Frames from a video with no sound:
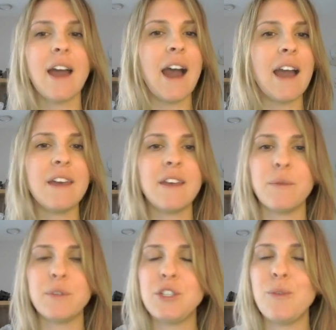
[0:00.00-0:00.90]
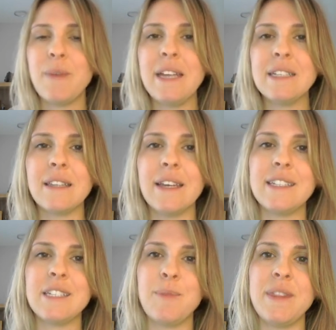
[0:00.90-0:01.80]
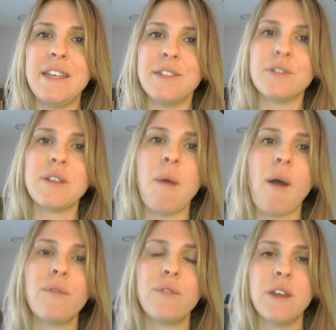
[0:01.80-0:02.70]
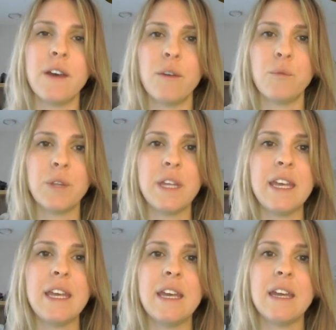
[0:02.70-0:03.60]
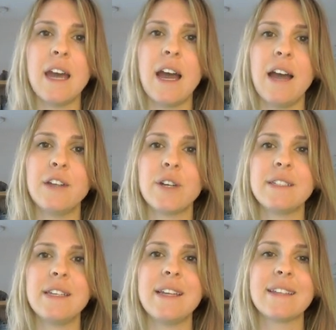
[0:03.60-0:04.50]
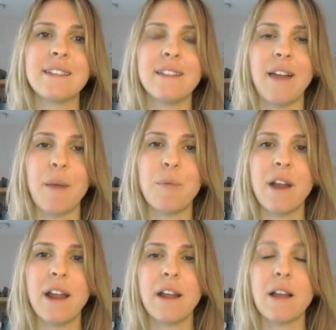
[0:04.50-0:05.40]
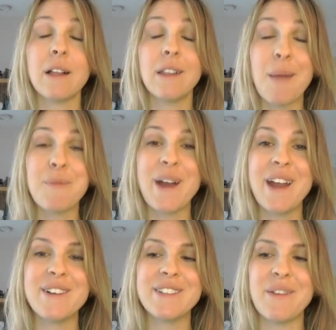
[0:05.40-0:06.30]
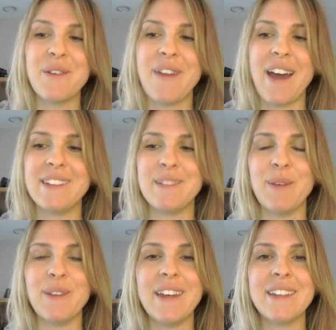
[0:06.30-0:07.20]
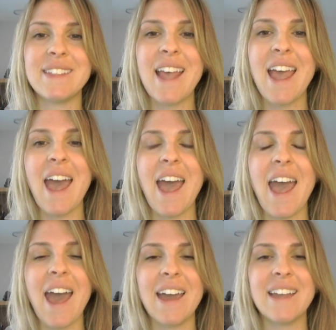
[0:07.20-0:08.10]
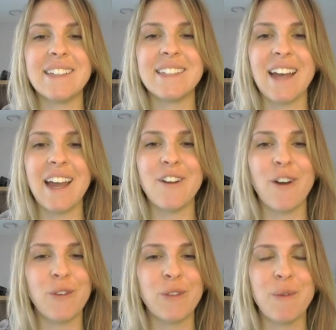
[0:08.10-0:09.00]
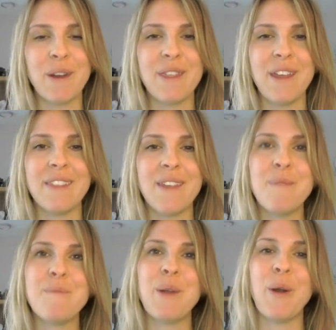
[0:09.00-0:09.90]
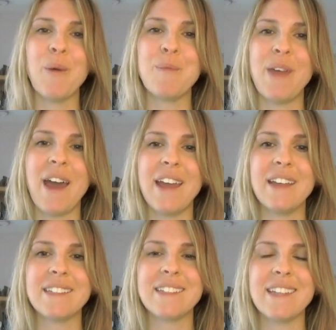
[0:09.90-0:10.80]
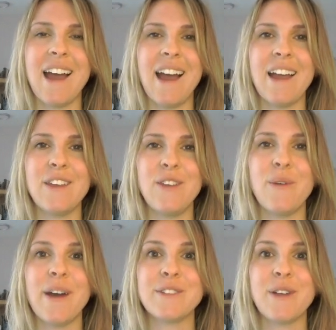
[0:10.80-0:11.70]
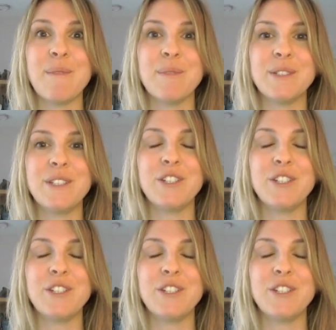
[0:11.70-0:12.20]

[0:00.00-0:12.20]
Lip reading: It was too many to list, but these are some of the really key Trust Index collaborators that we've had to build this. And I not only want to thank them, but hope that you guys are able to